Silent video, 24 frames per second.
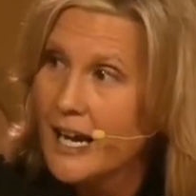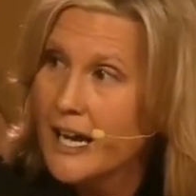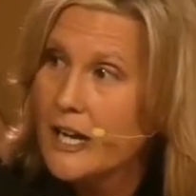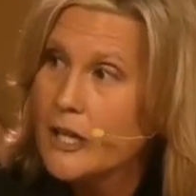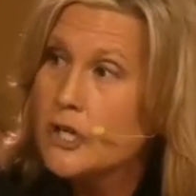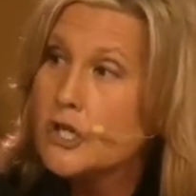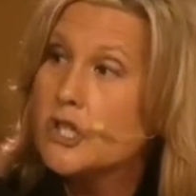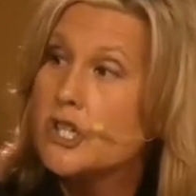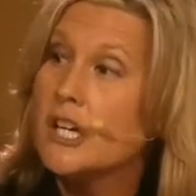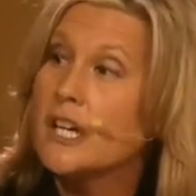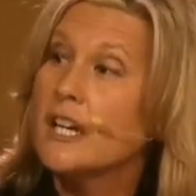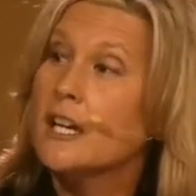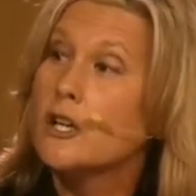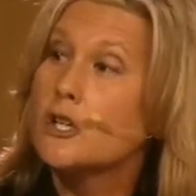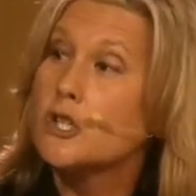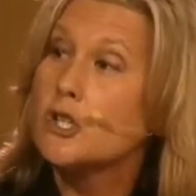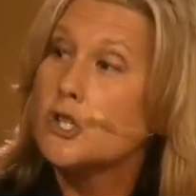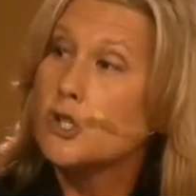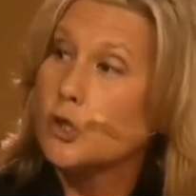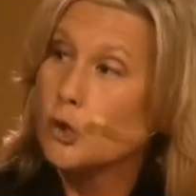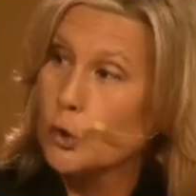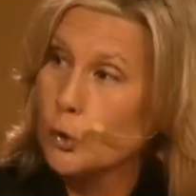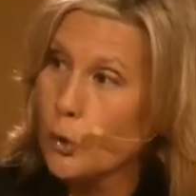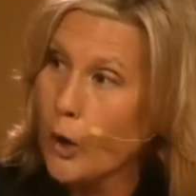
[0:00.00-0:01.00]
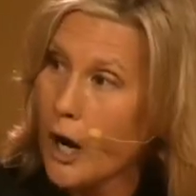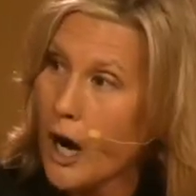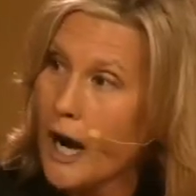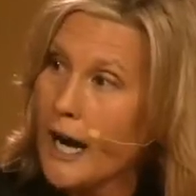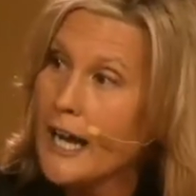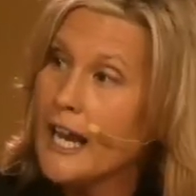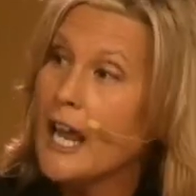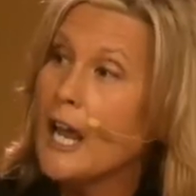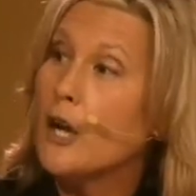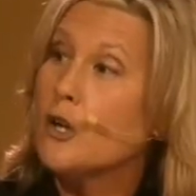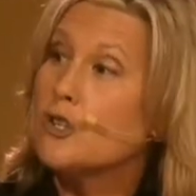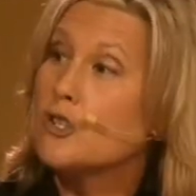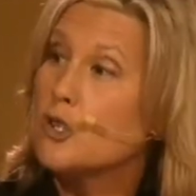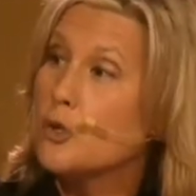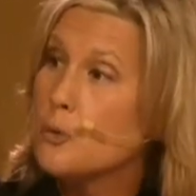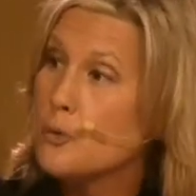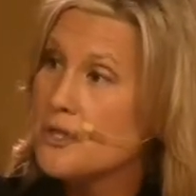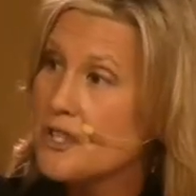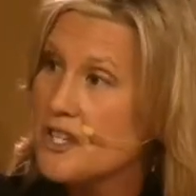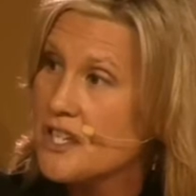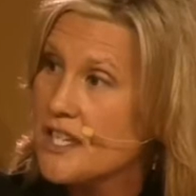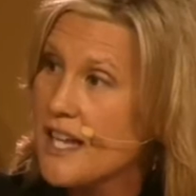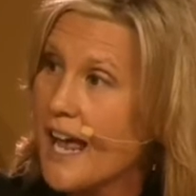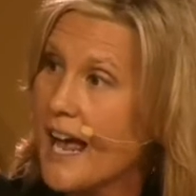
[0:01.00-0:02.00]
She is trying to
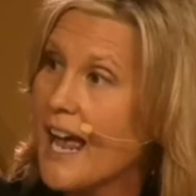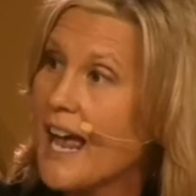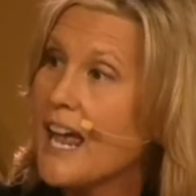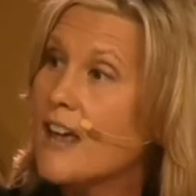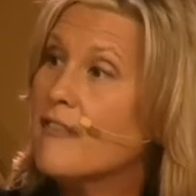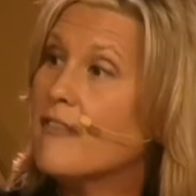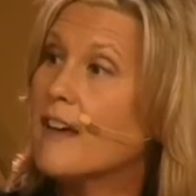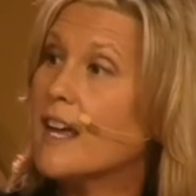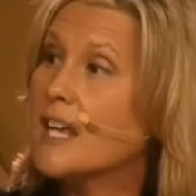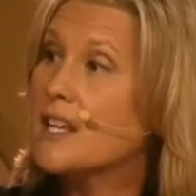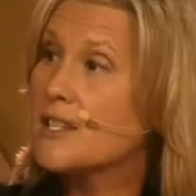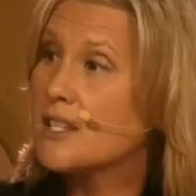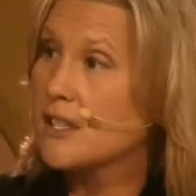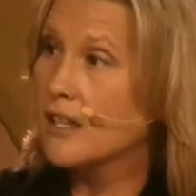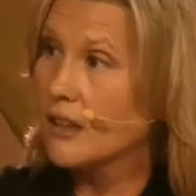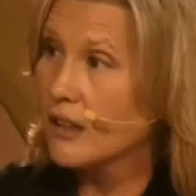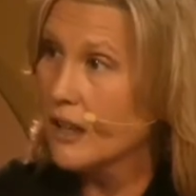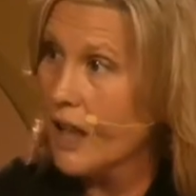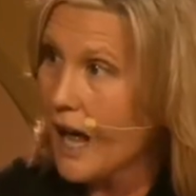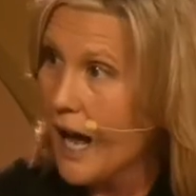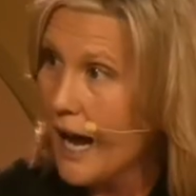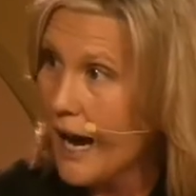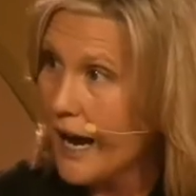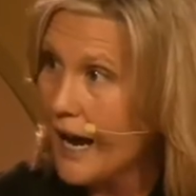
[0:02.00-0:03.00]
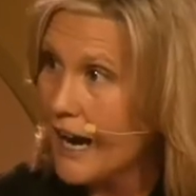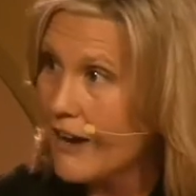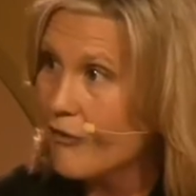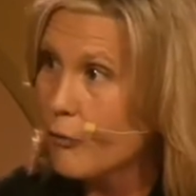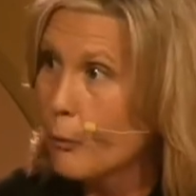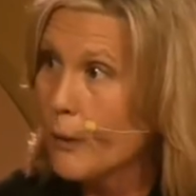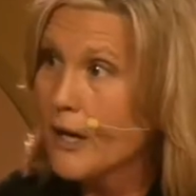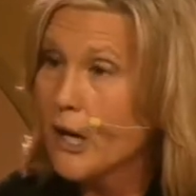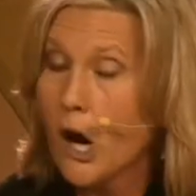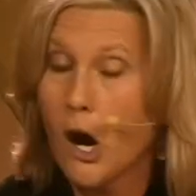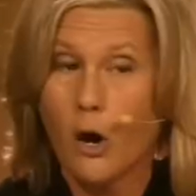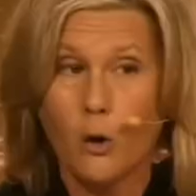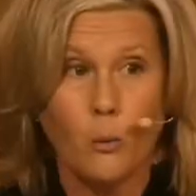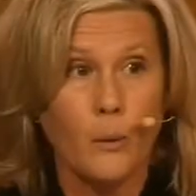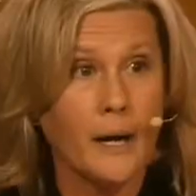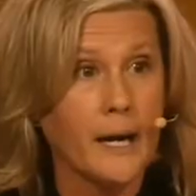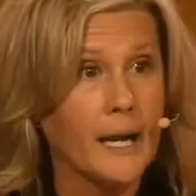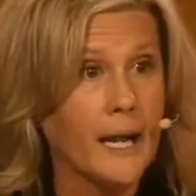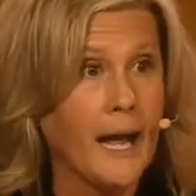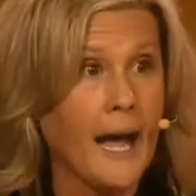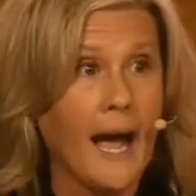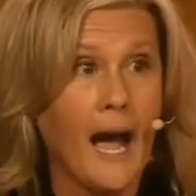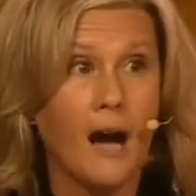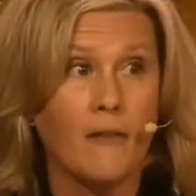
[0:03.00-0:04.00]
save his life. We
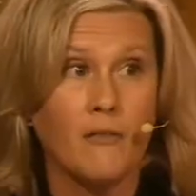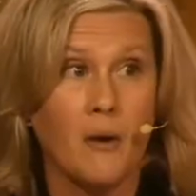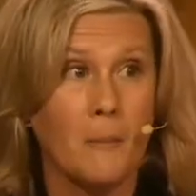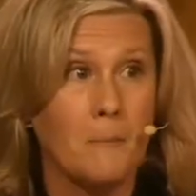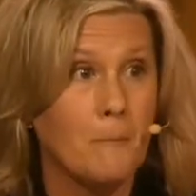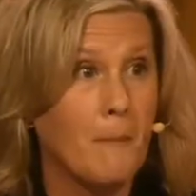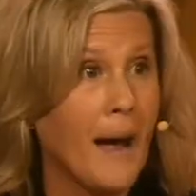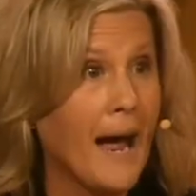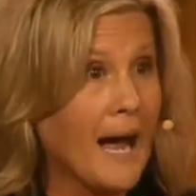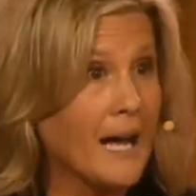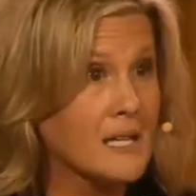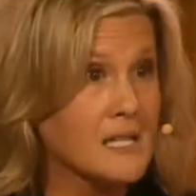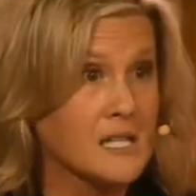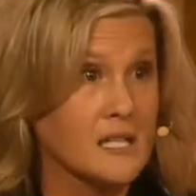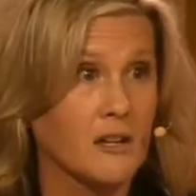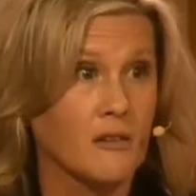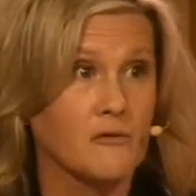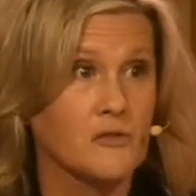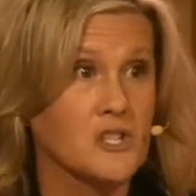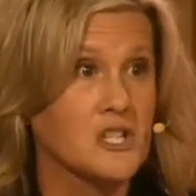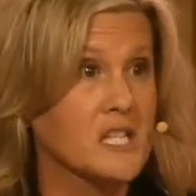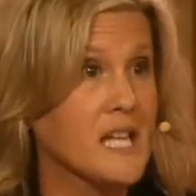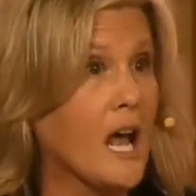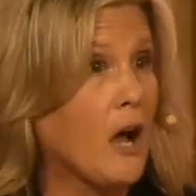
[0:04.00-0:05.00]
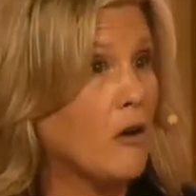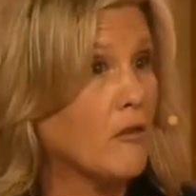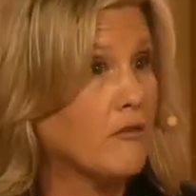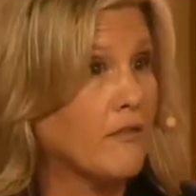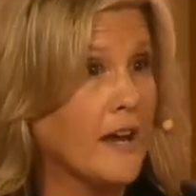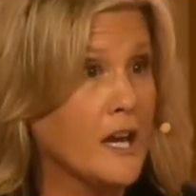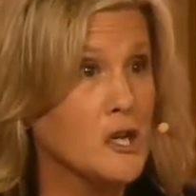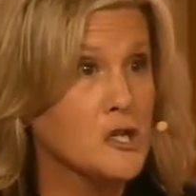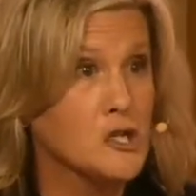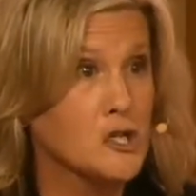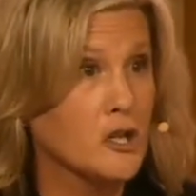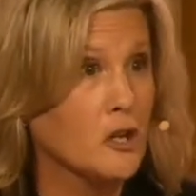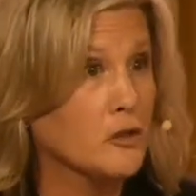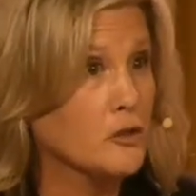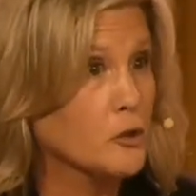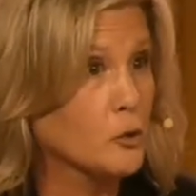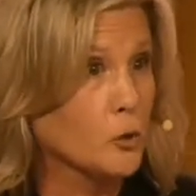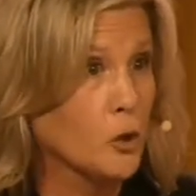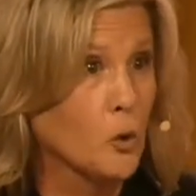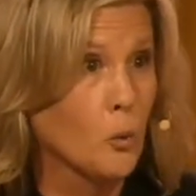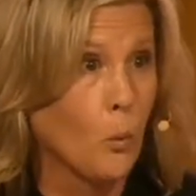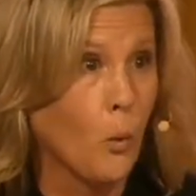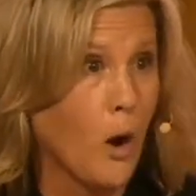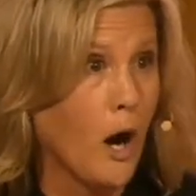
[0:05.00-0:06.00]
already have a massive salvation
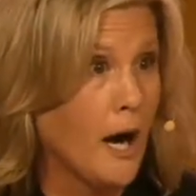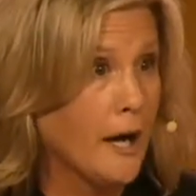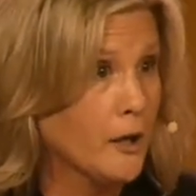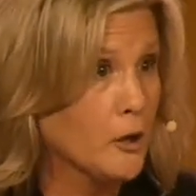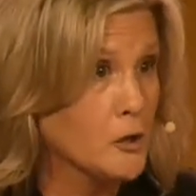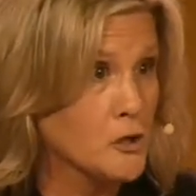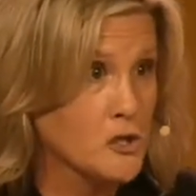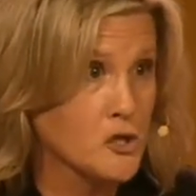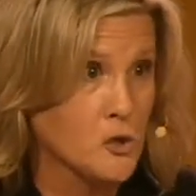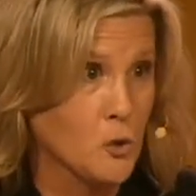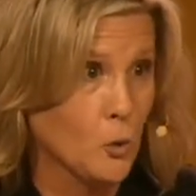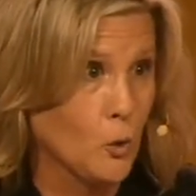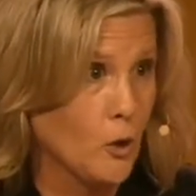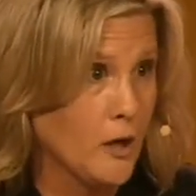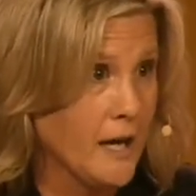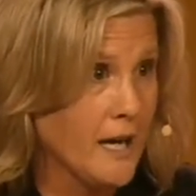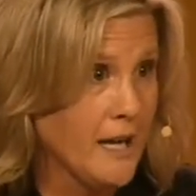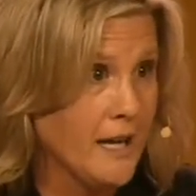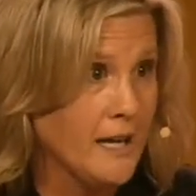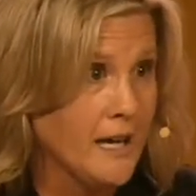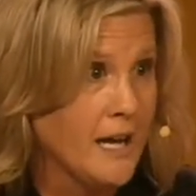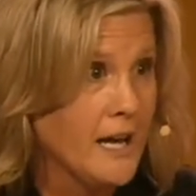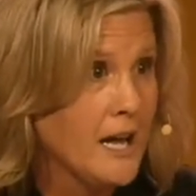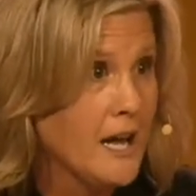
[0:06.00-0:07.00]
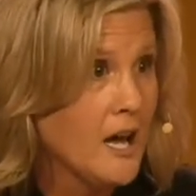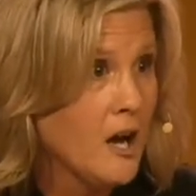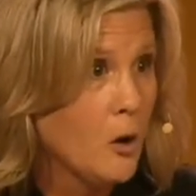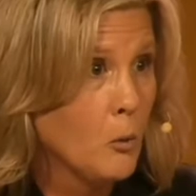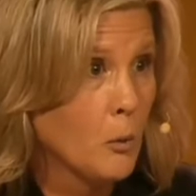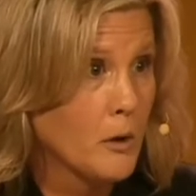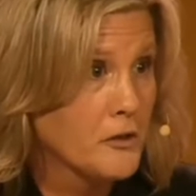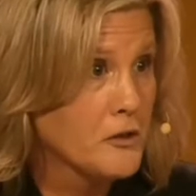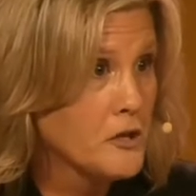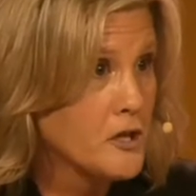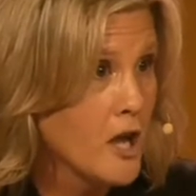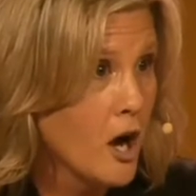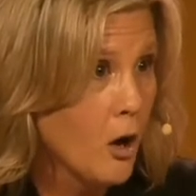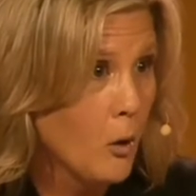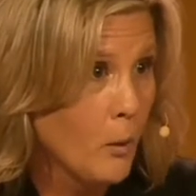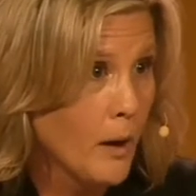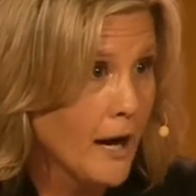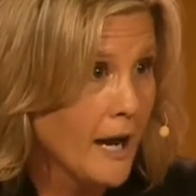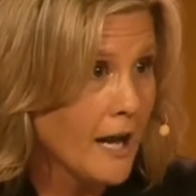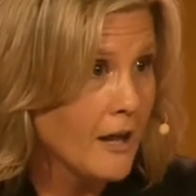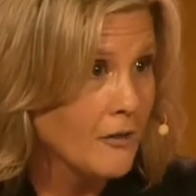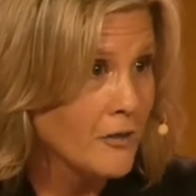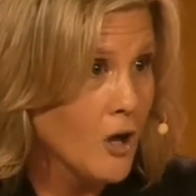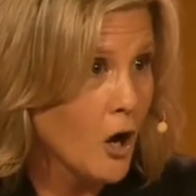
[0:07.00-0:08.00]
through water story with Noah
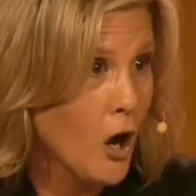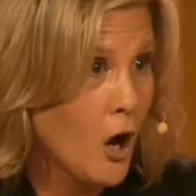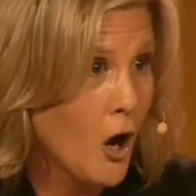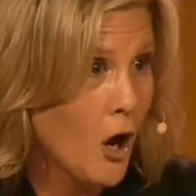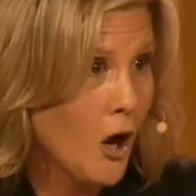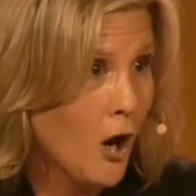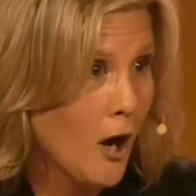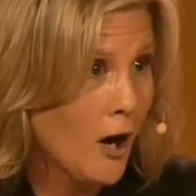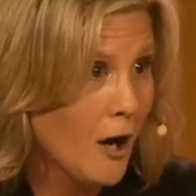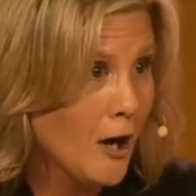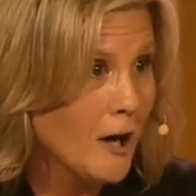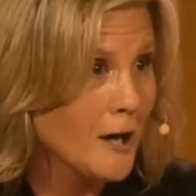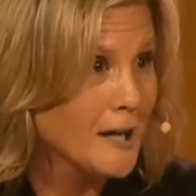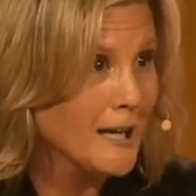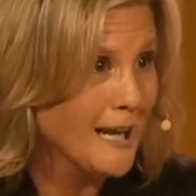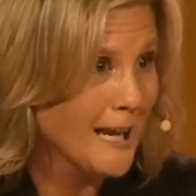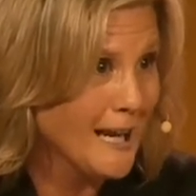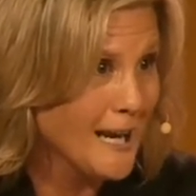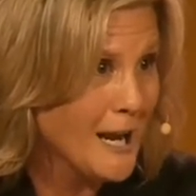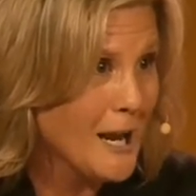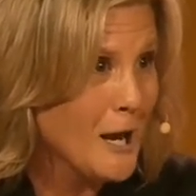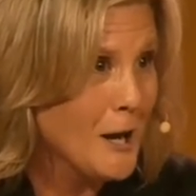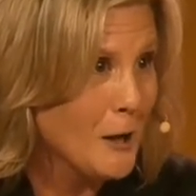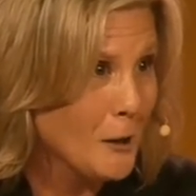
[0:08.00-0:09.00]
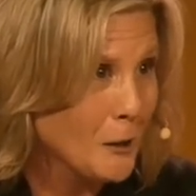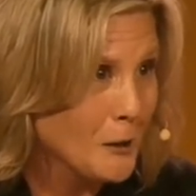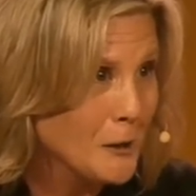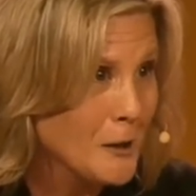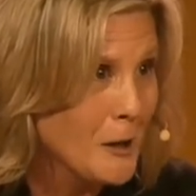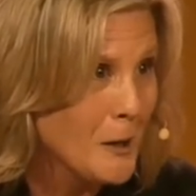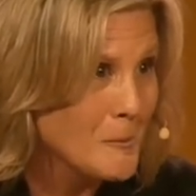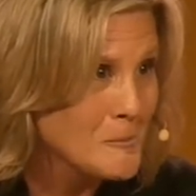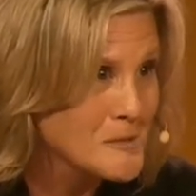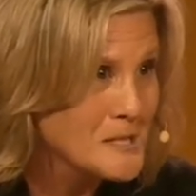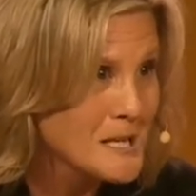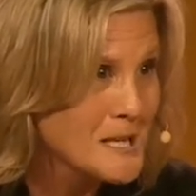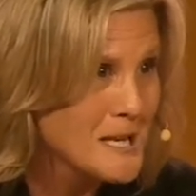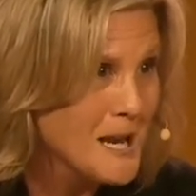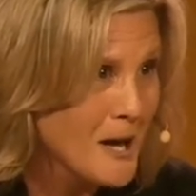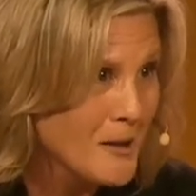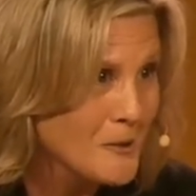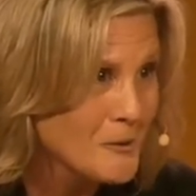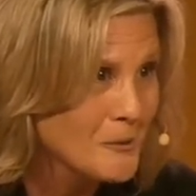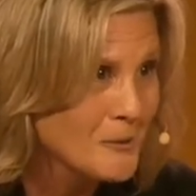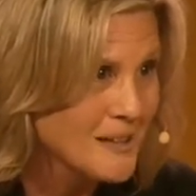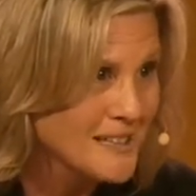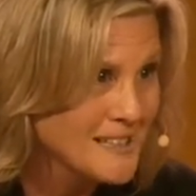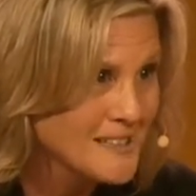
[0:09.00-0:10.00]
and the ark, and here comes
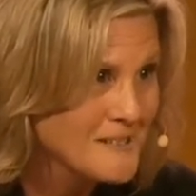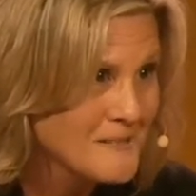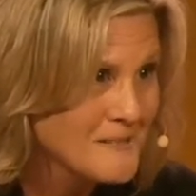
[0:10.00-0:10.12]
another one.